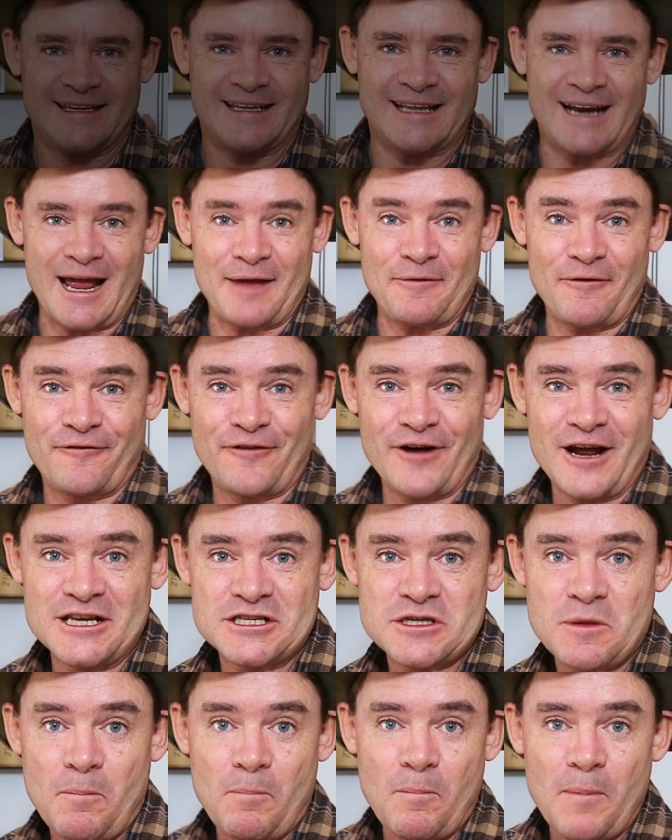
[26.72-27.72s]
G'day my
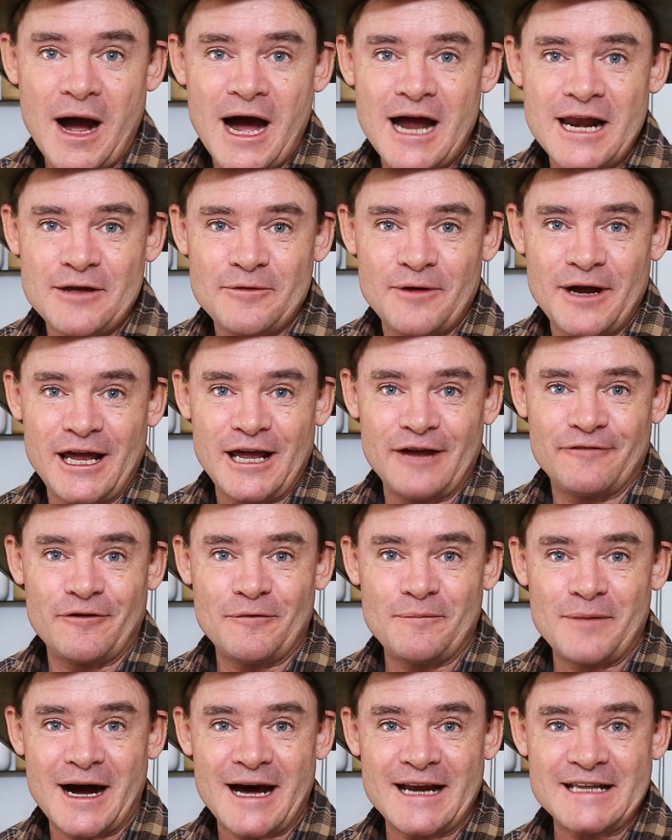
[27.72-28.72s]
friends, Marty Ware
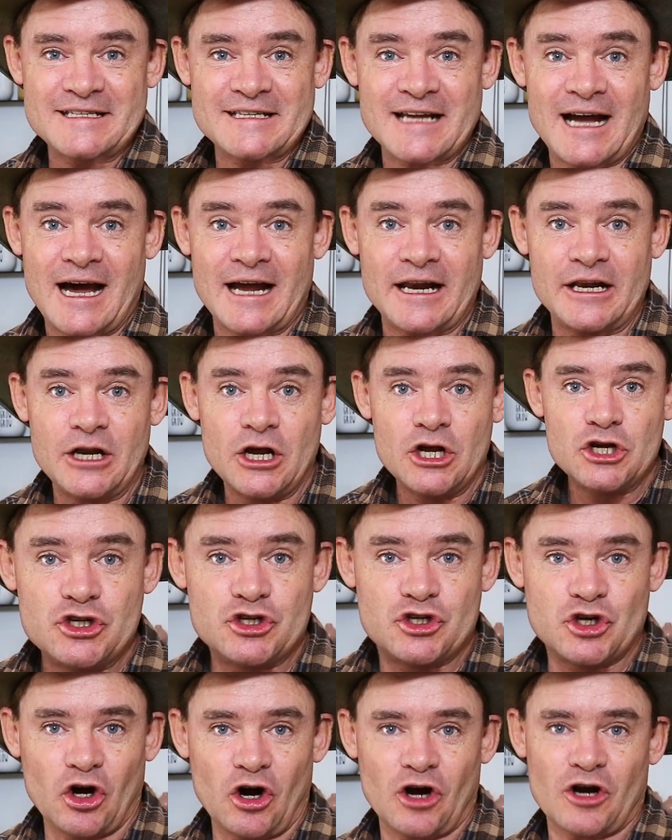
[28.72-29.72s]
from Marty's Garden
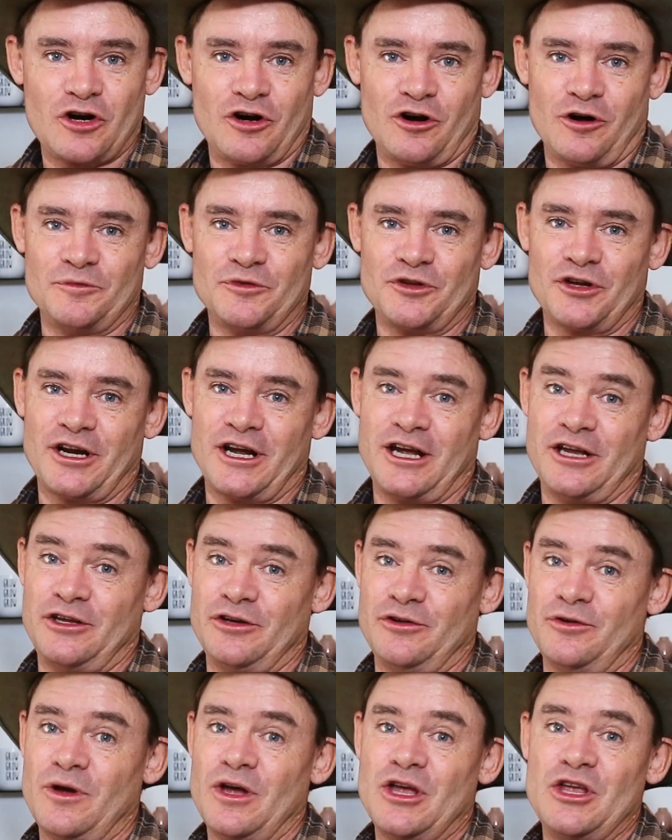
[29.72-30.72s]

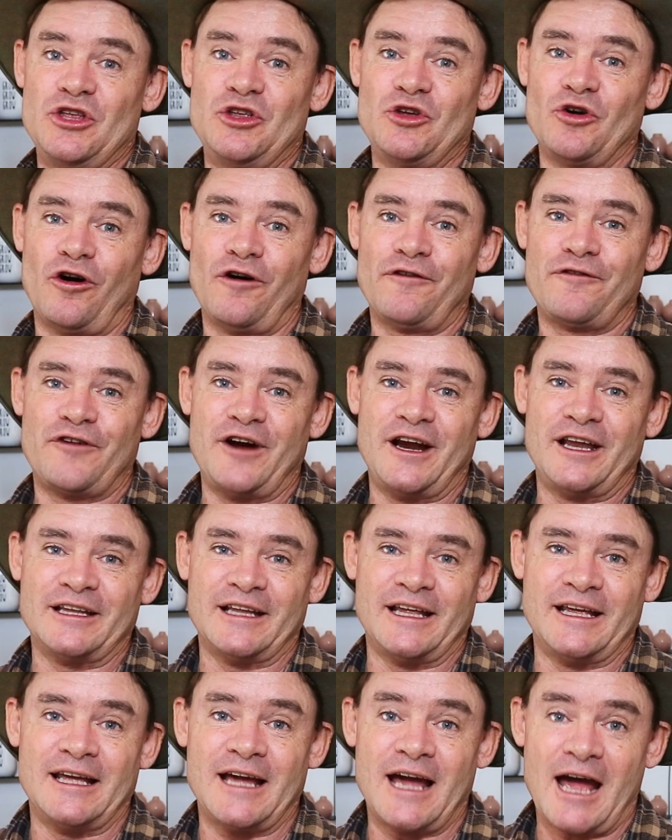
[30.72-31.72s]
Horticultureservices.com.au, your
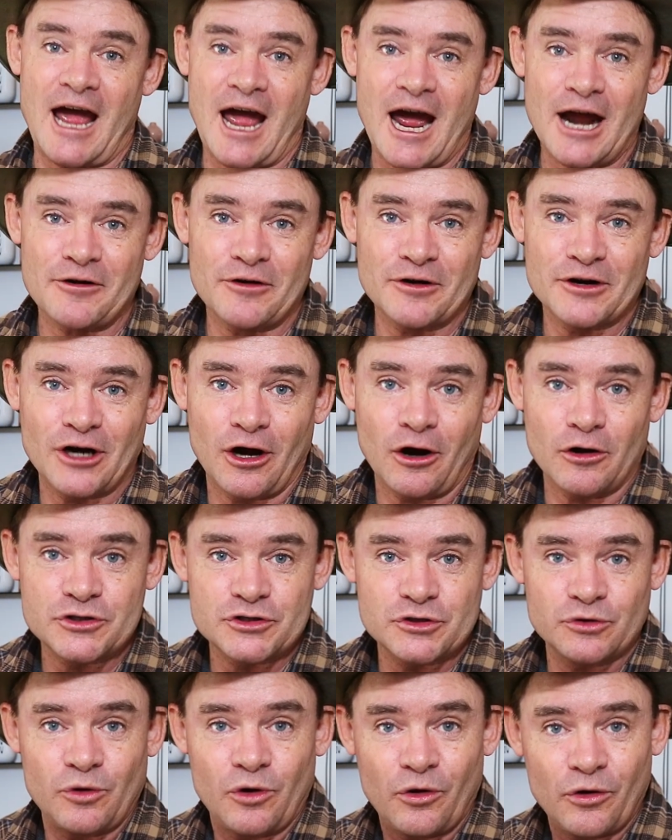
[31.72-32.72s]
friendly
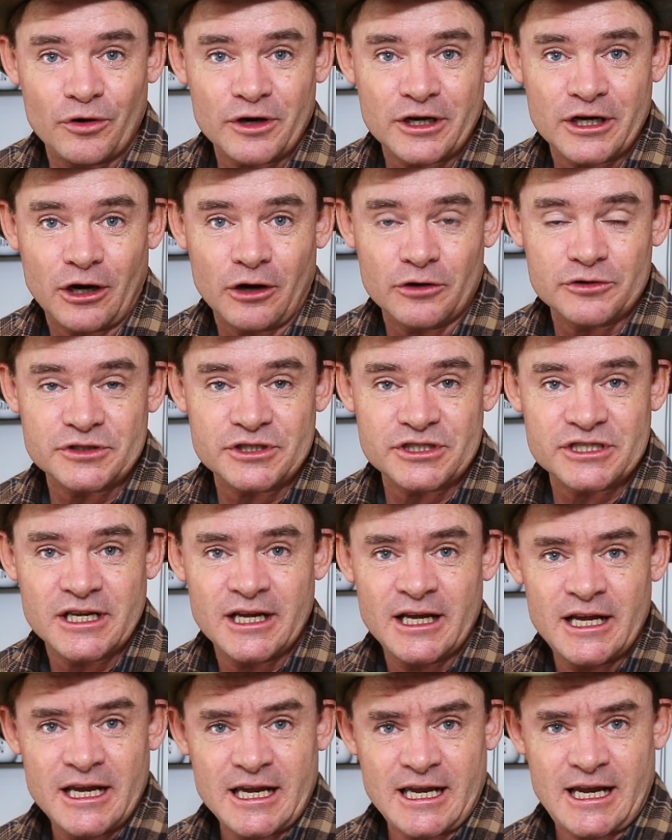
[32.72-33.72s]
agricultural horticulturist,
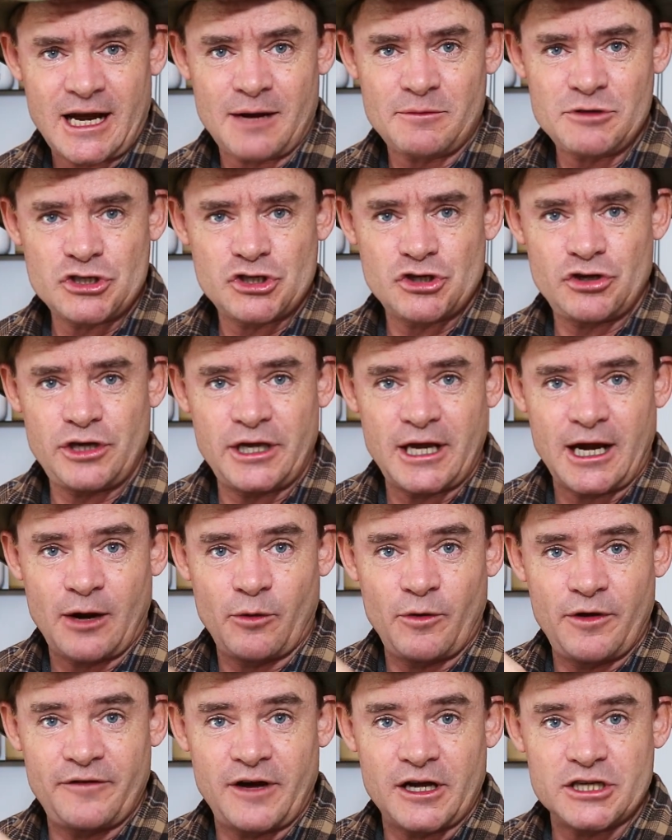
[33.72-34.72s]
coming to you
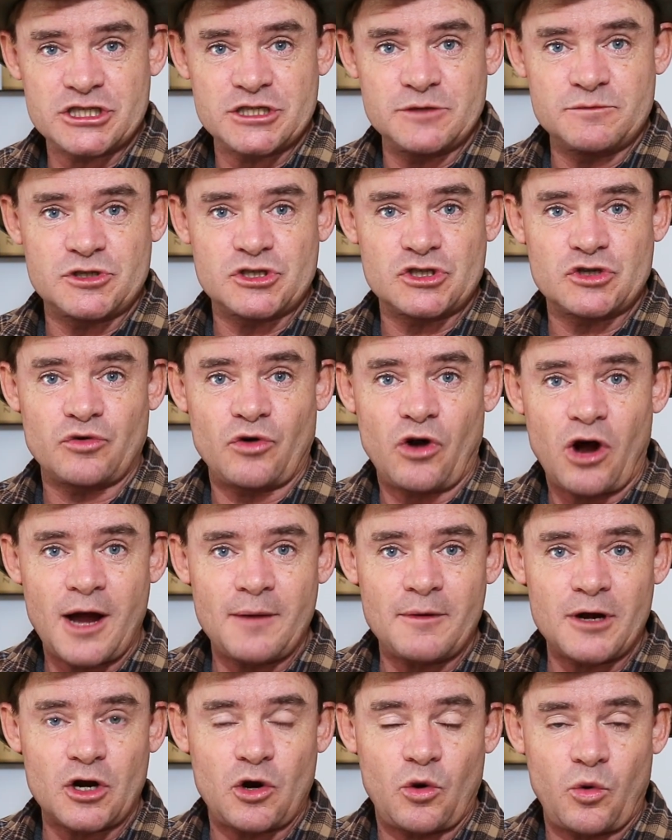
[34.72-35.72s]
with a
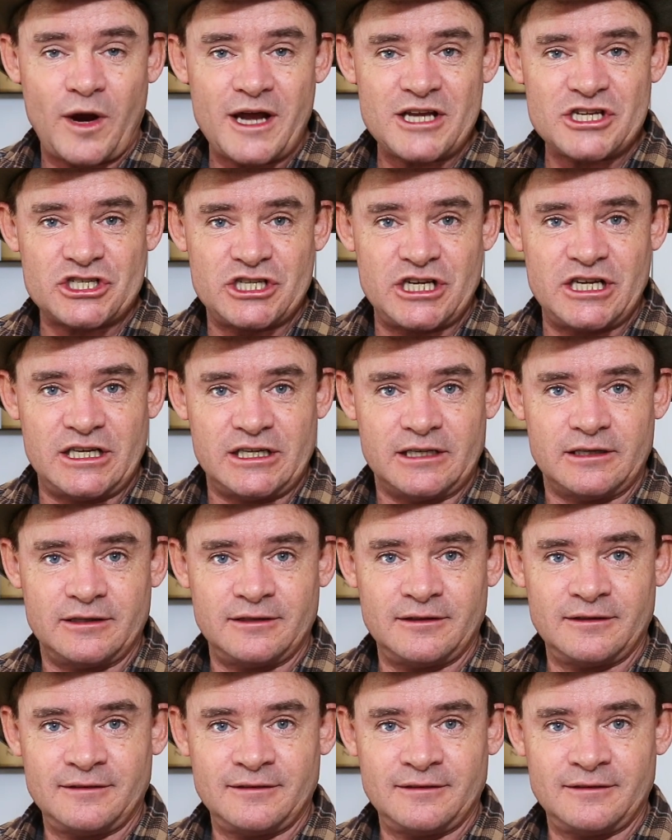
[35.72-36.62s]
subscriber question.